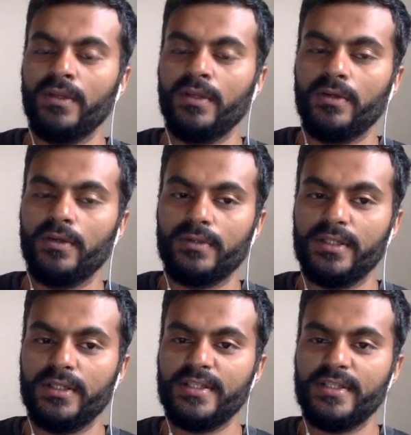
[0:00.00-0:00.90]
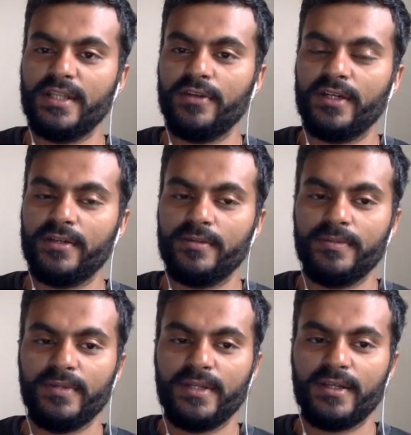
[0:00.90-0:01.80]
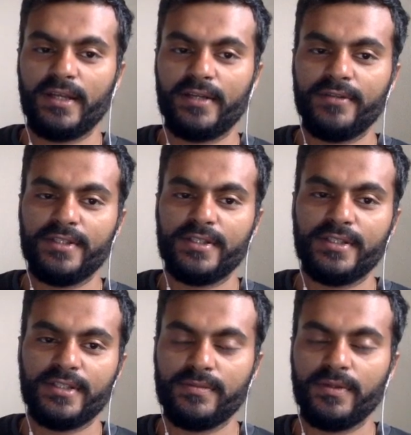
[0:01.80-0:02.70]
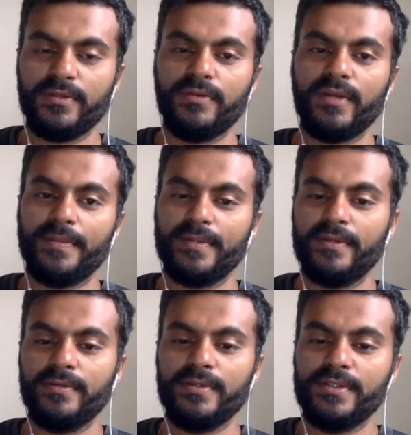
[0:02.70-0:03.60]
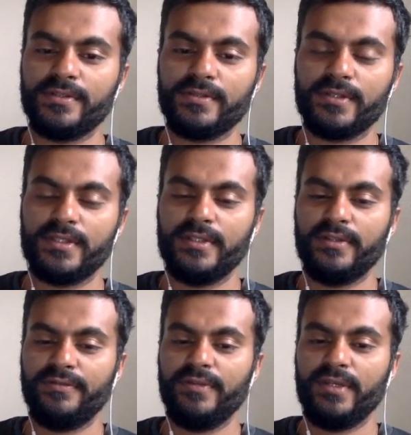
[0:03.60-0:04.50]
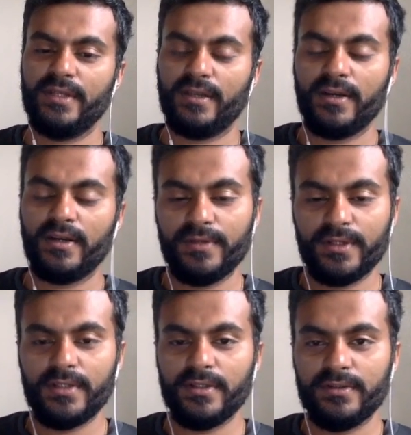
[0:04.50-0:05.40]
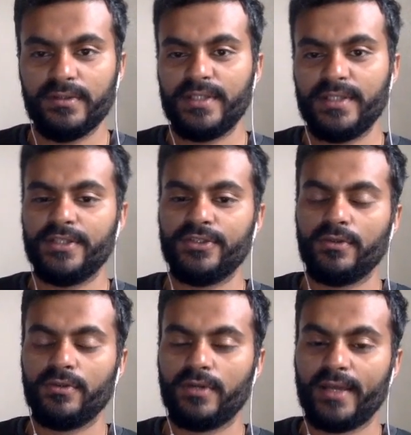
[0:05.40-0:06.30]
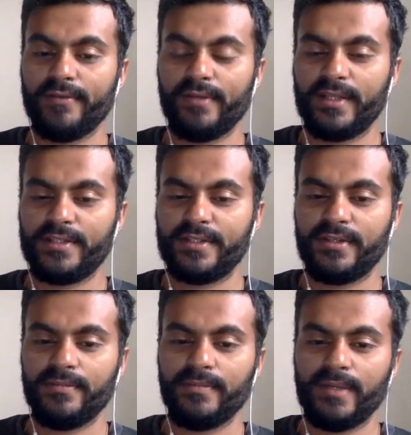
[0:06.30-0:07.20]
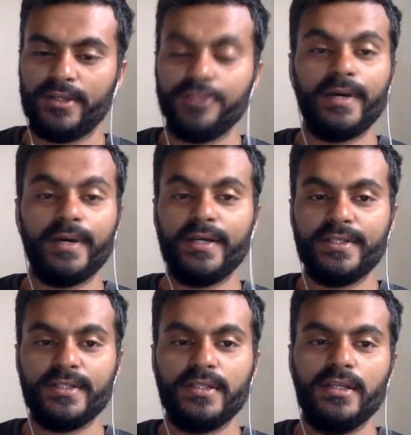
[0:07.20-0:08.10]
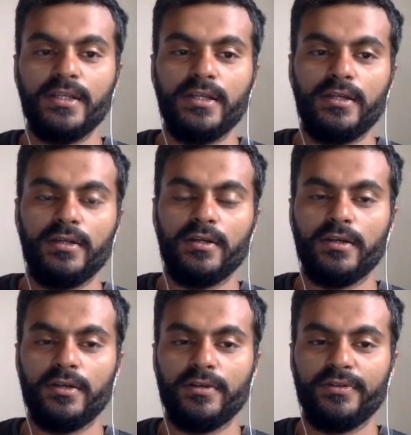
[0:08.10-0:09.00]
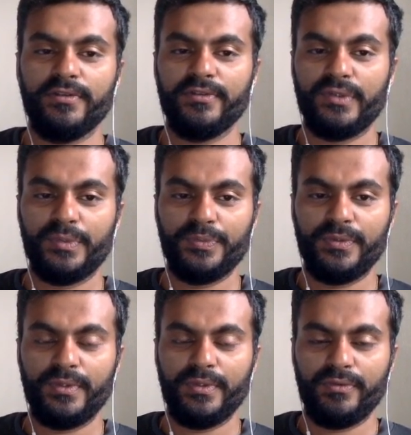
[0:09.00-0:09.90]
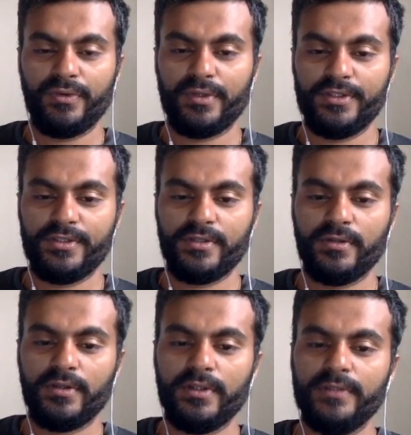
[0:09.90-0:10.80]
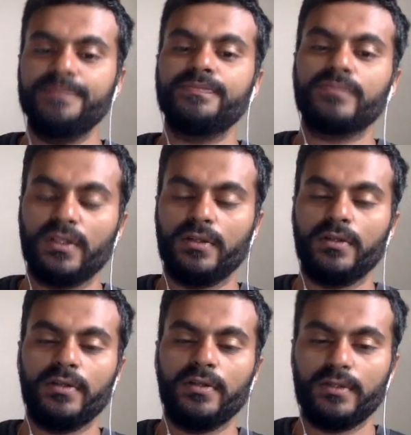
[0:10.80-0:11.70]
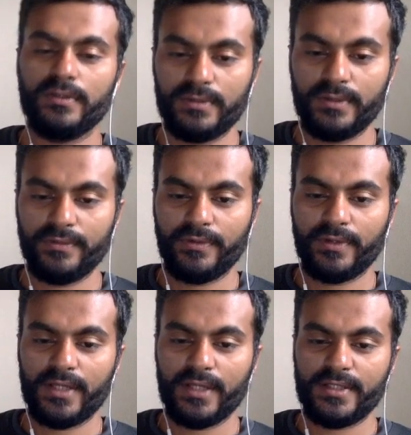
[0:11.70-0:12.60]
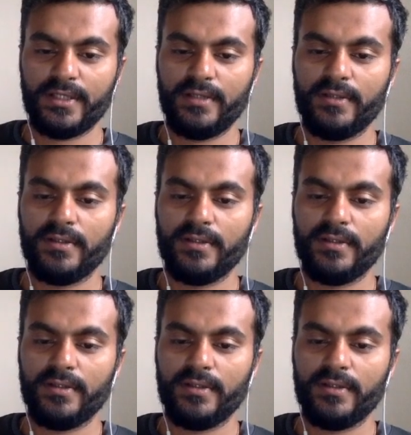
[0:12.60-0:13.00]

The third scenario that I would like to discuss is what could happen to this token if we encounter a recession or have an extreme bearish bias. For this token, the forecasted